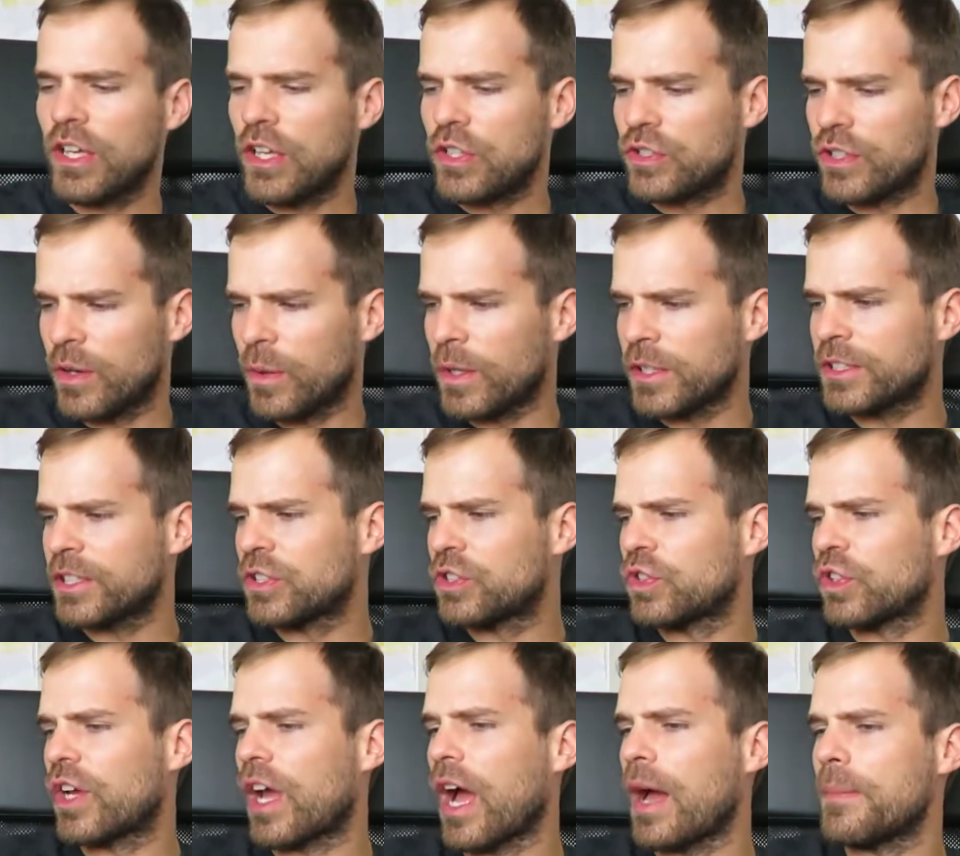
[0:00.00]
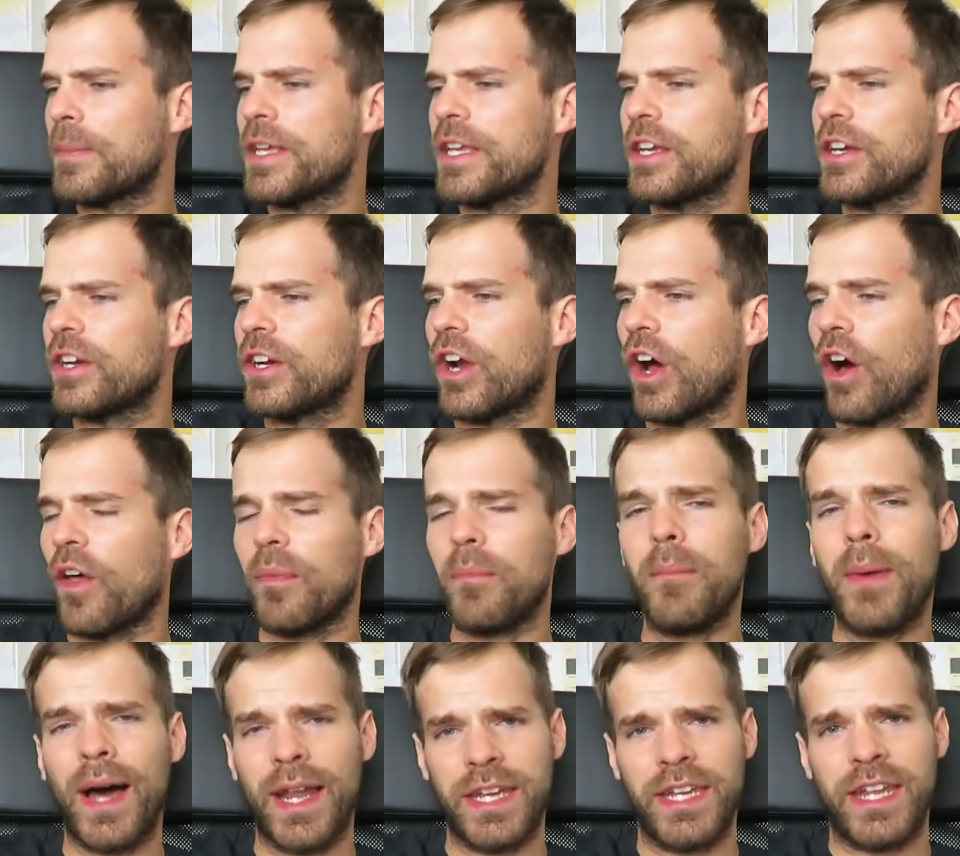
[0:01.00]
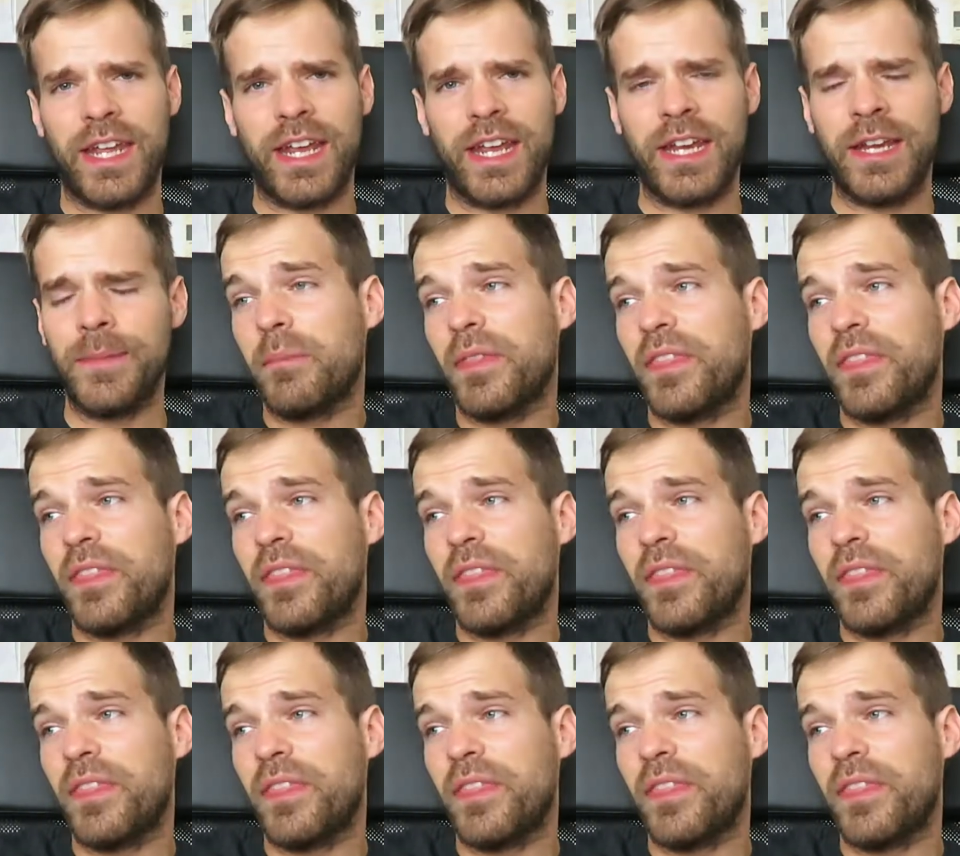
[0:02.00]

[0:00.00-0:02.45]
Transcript: So I wanted to come here on Monday,